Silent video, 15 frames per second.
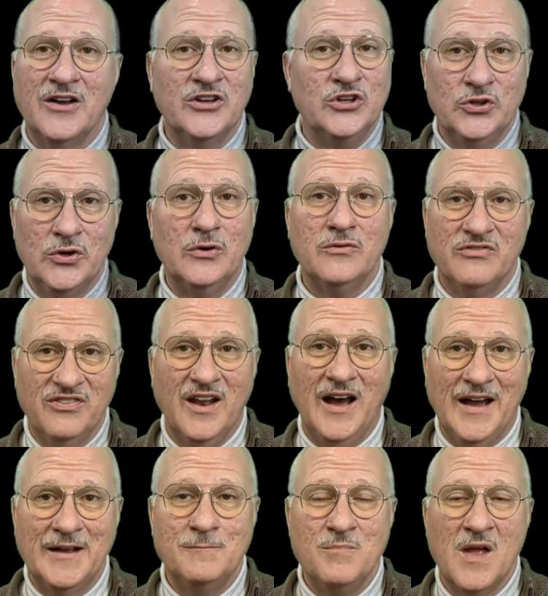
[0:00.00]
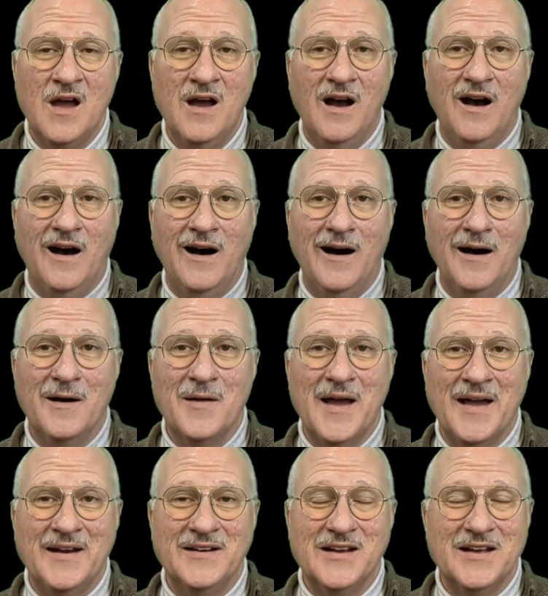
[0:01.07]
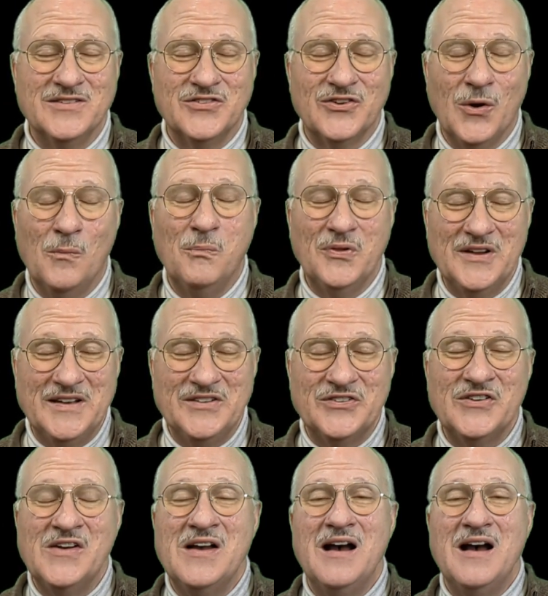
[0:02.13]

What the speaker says: you don't fly. And so please